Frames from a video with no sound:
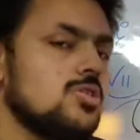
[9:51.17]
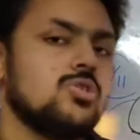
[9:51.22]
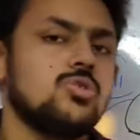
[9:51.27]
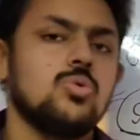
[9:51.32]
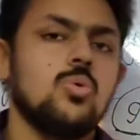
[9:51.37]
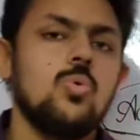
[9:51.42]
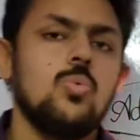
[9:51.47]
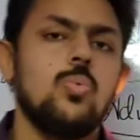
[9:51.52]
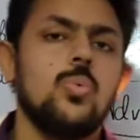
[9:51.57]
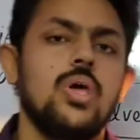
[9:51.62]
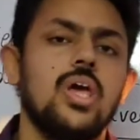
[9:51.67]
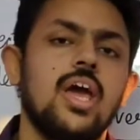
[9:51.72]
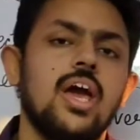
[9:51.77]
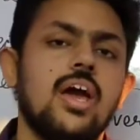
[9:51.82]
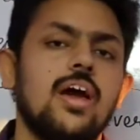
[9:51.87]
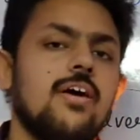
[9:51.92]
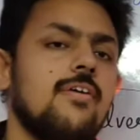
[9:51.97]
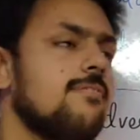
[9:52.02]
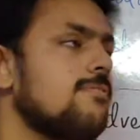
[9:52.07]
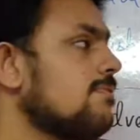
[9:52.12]
So we
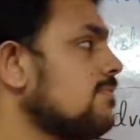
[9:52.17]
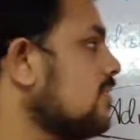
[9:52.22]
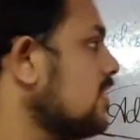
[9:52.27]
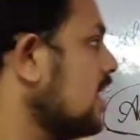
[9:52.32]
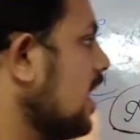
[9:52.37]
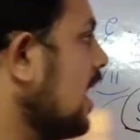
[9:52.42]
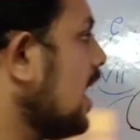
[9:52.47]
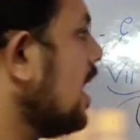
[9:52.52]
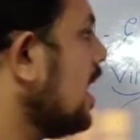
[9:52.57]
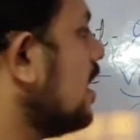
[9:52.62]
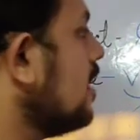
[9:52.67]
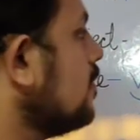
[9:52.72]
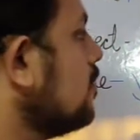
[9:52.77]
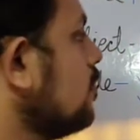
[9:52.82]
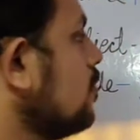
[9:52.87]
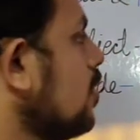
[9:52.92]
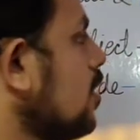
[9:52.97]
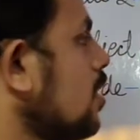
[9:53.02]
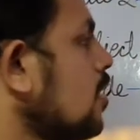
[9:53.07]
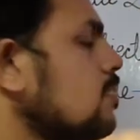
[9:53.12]
have the
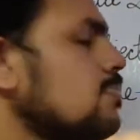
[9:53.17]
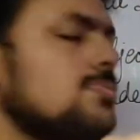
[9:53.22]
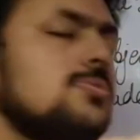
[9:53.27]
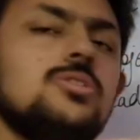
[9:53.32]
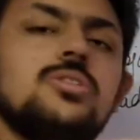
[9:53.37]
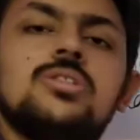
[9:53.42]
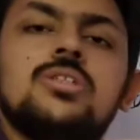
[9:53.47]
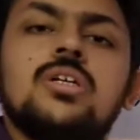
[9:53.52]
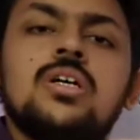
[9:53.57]
adverbs,